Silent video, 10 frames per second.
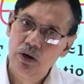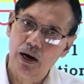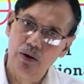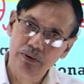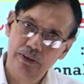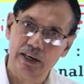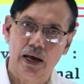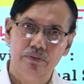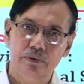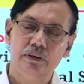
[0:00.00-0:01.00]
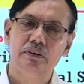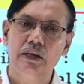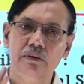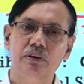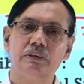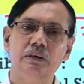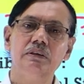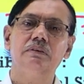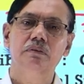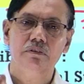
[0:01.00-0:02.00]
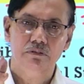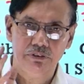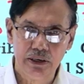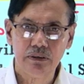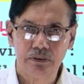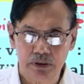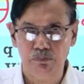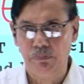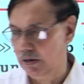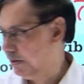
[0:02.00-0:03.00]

I will derive. The derivation is very simple.